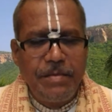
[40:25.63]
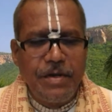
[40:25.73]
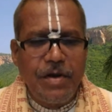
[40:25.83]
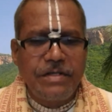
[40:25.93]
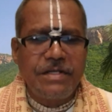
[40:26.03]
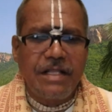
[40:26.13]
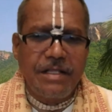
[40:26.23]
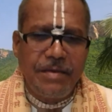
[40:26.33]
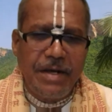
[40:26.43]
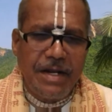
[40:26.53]
Because
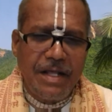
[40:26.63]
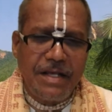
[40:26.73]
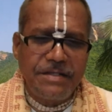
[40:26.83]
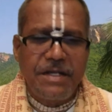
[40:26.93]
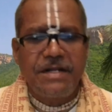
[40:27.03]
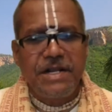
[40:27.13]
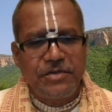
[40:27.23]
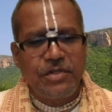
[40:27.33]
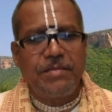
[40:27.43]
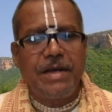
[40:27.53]
Nanda Maharaj and the
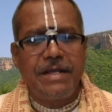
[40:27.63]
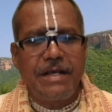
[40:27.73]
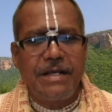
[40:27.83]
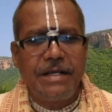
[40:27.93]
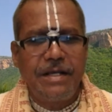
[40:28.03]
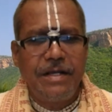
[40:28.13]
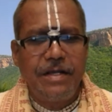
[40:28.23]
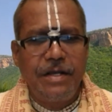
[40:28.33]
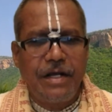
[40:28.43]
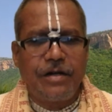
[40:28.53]
Yashoda Maya
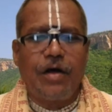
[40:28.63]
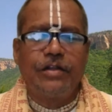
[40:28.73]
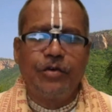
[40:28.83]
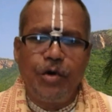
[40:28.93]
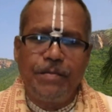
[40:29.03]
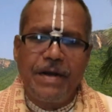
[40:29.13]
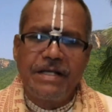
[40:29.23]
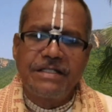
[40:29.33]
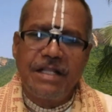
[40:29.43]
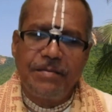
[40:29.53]
and all the
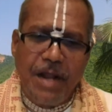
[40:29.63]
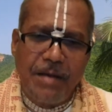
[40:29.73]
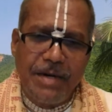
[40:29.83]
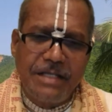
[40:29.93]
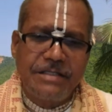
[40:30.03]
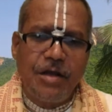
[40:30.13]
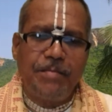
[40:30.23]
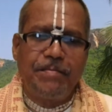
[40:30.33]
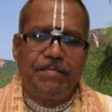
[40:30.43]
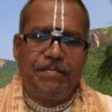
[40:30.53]
Gopas and the Brahmanas,
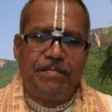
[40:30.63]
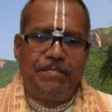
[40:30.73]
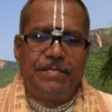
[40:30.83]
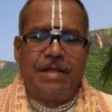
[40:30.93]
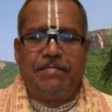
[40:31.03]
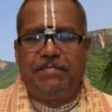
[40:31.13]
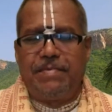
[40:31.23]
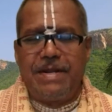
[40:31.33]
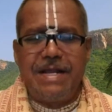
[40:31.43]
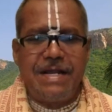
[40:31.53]
they
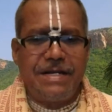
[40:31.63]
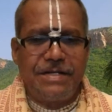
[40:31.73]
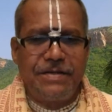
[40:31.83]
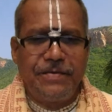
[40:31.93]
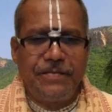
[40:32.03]
prayed.